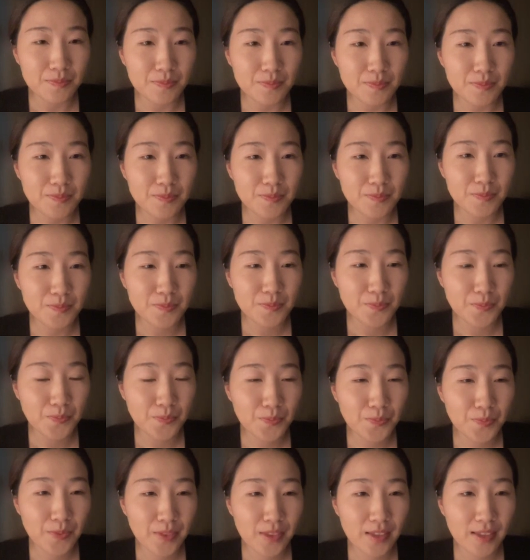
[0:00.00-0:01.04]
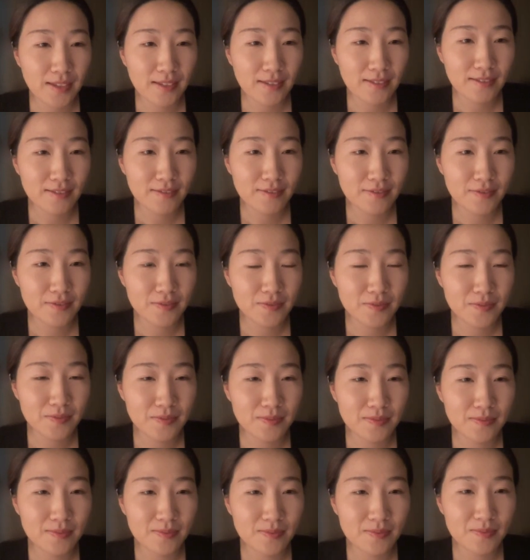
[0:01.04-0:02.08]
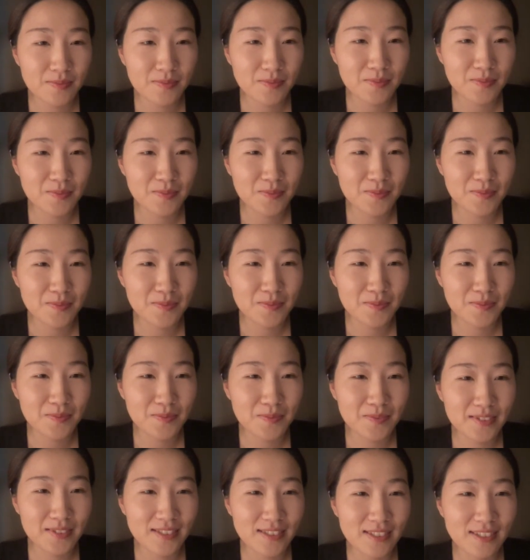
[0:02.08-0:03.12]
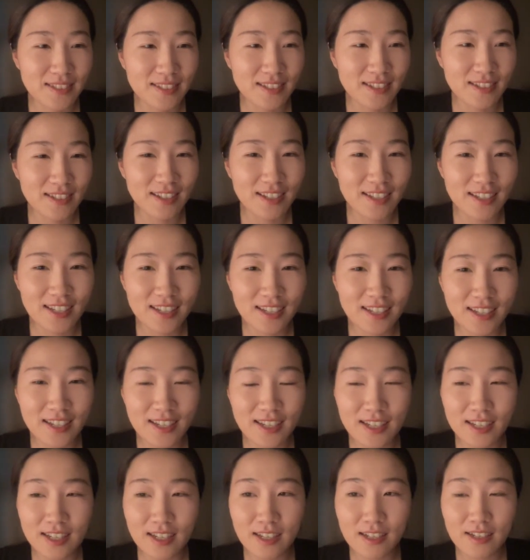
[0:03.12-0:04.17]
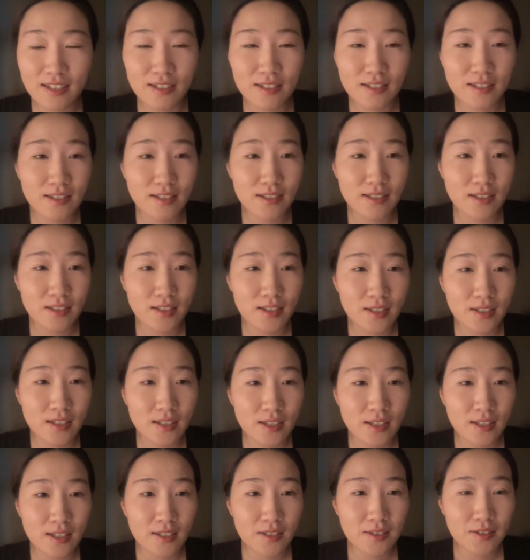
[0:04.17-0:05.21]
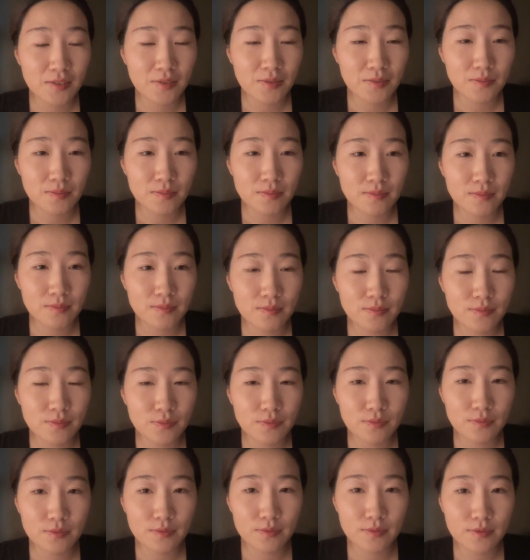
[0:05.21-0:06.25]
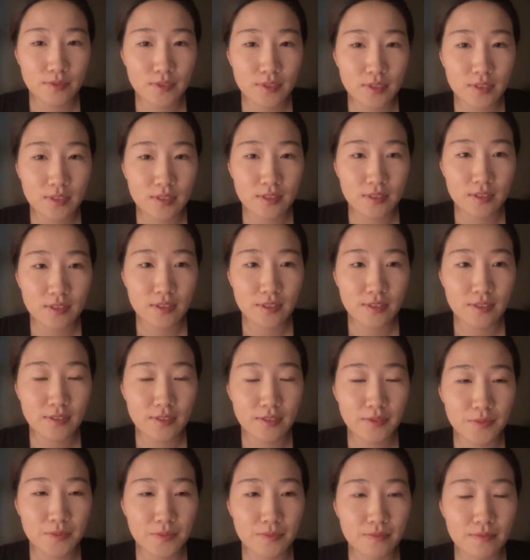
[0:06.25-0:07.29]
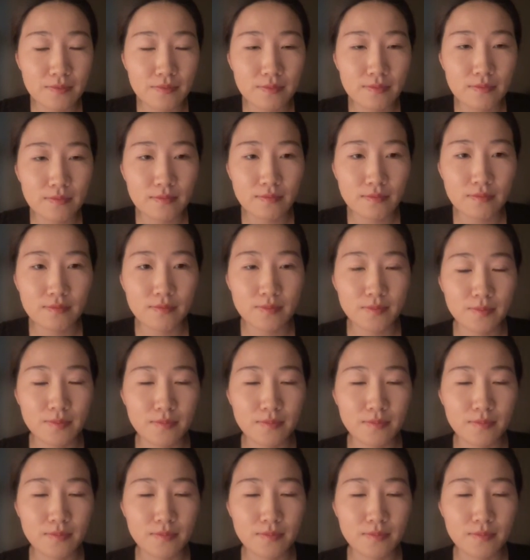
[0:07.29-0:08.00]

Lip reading: The person shown says nothing.